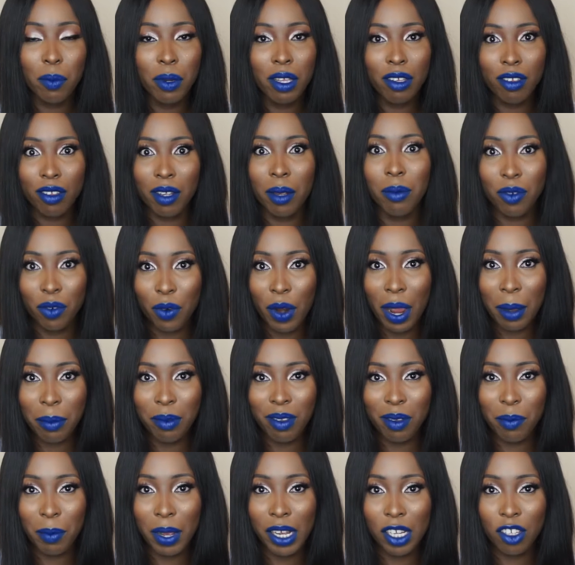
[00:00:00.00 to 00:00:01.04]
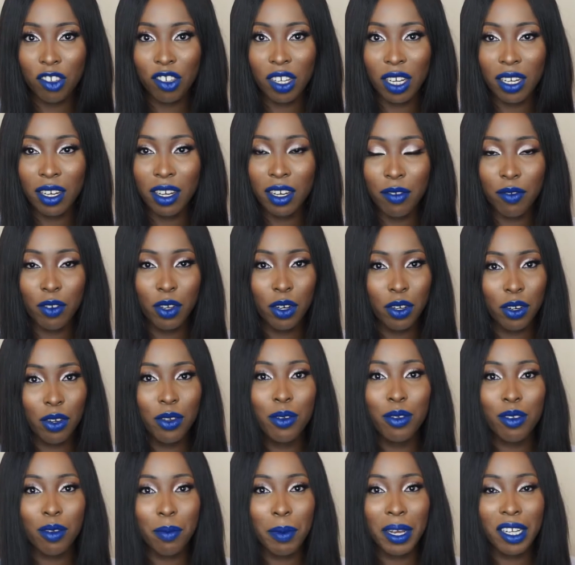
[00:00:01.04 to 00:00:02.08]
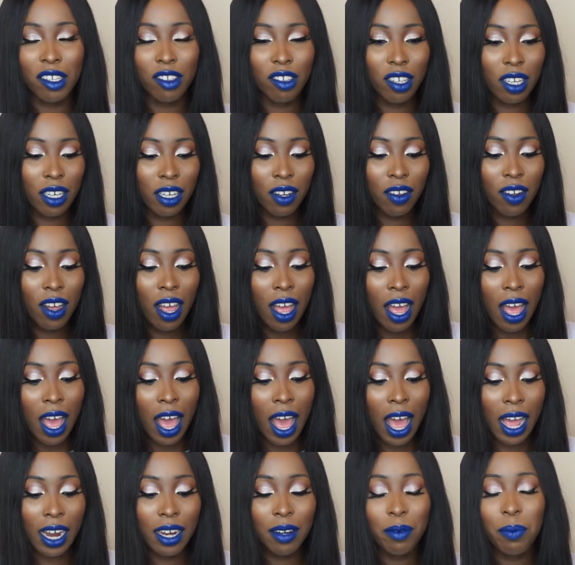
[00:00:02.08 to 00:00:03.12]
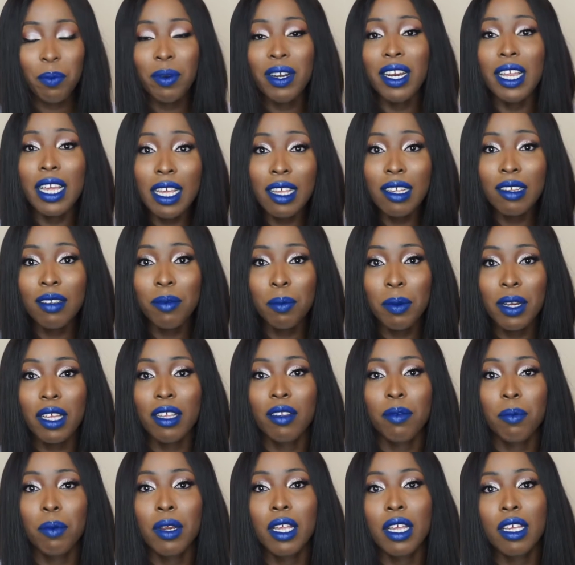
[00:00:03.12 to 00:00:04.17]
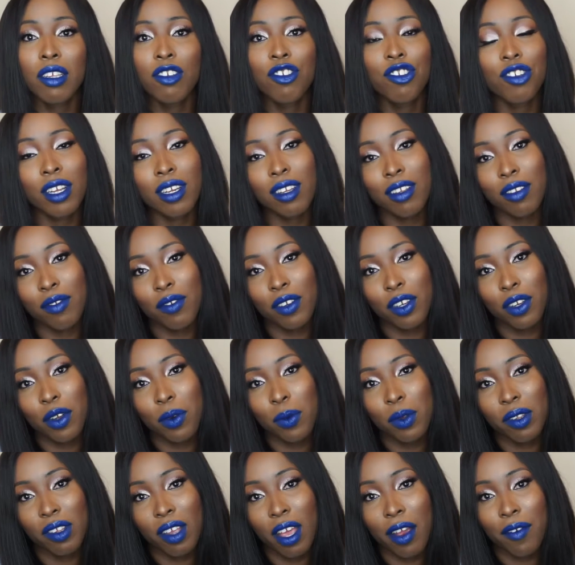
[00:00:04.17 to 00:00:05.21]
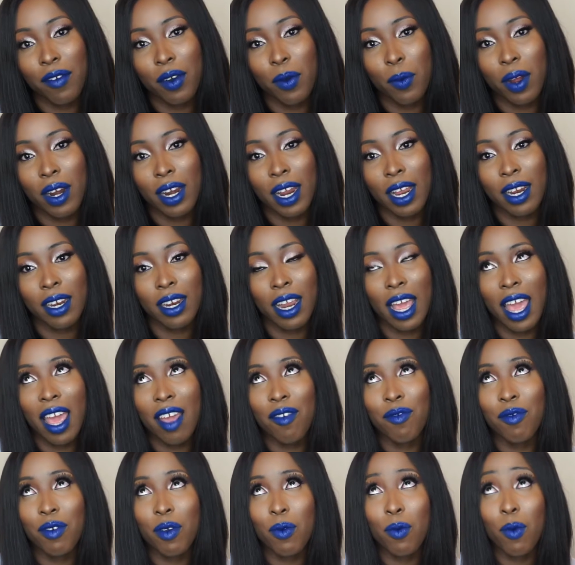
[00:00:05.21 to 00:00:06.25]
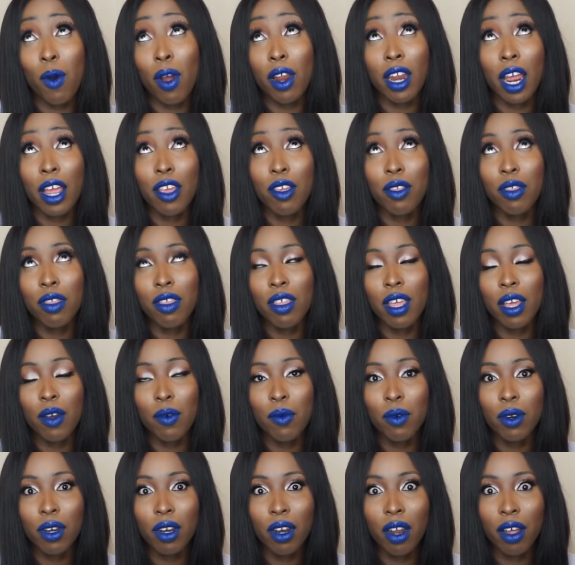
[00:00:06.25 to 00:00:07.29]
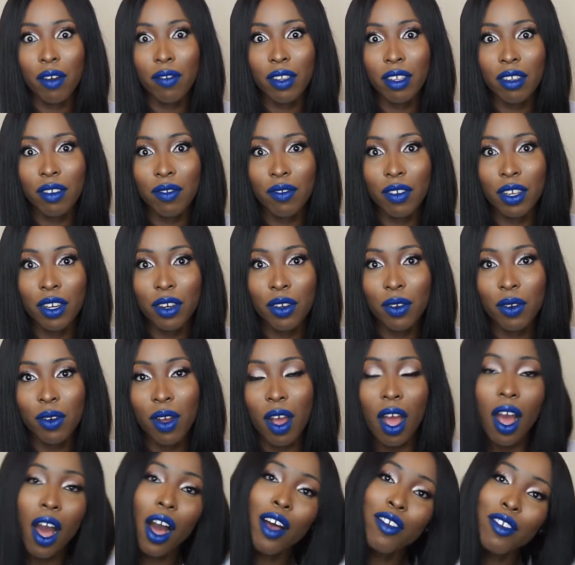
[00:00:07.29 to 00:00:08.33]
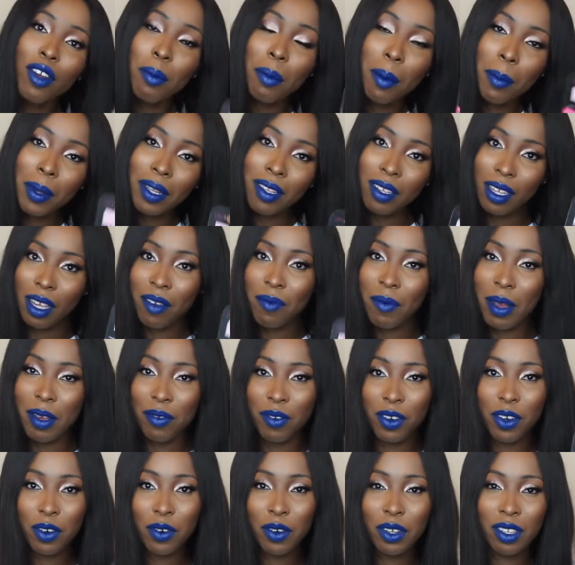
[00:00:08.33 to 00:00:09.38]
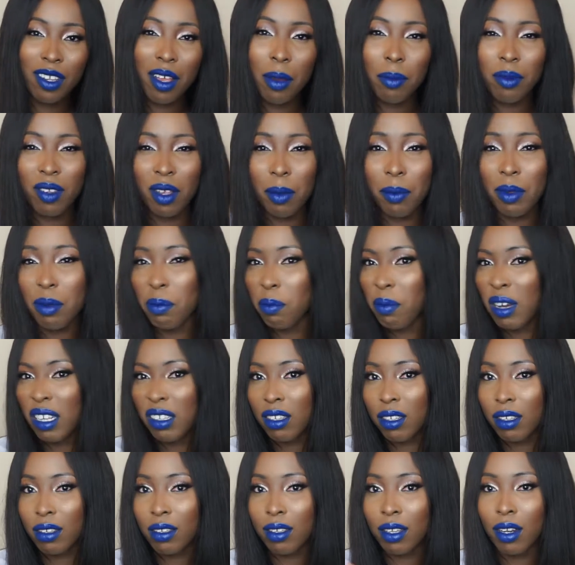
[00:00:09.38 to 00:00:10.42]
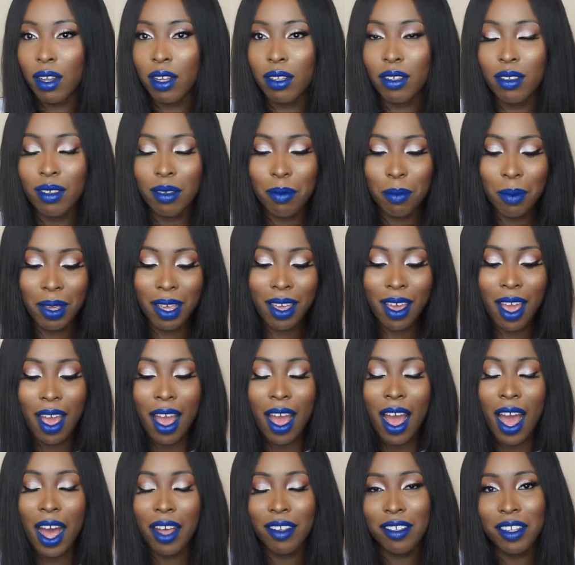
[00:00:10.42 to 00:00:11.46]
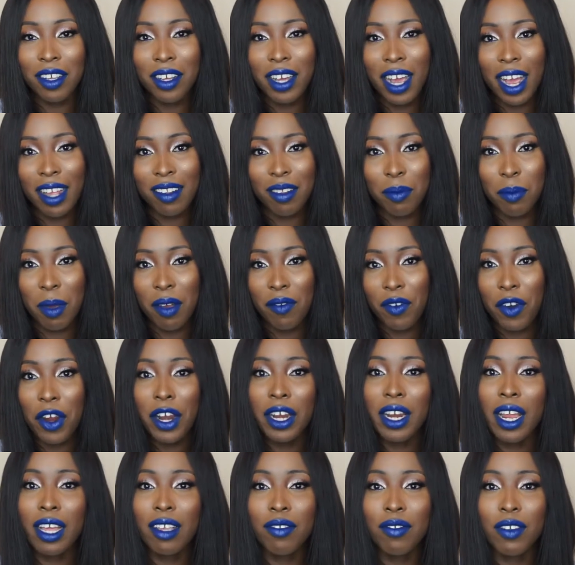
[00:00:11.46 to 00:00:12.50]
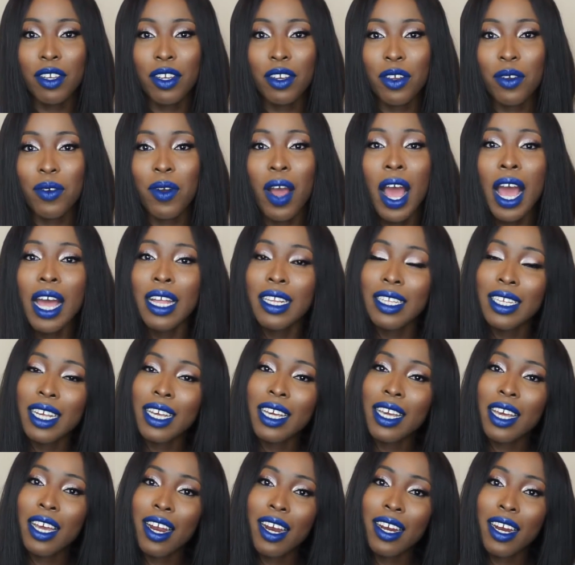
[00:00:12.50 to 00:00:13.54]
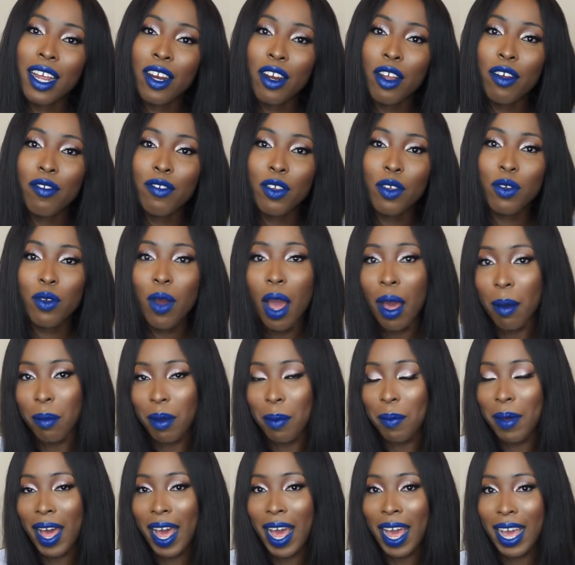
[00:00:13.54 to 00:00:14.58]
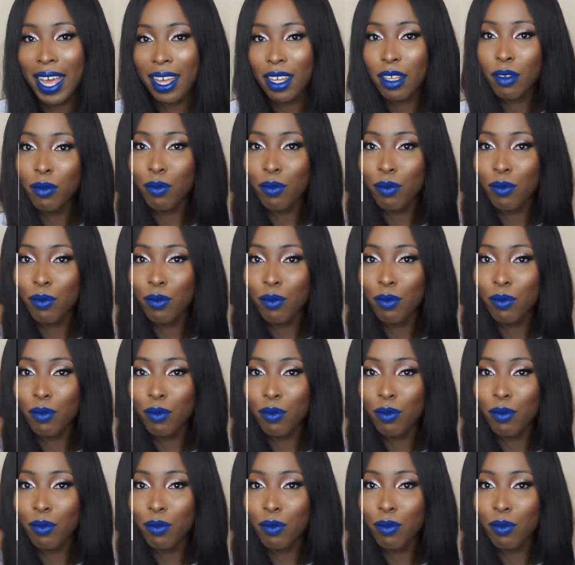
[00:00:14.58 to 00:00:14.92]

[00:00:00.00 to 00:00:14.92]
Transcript: please subscribe to my channel if you're new to my channel and please please please share this video with everyone and everyone that you think would love this video also remember to give my video a thumbs up it matters a lot to me i'll see you guys in my very next video take care and i love you bye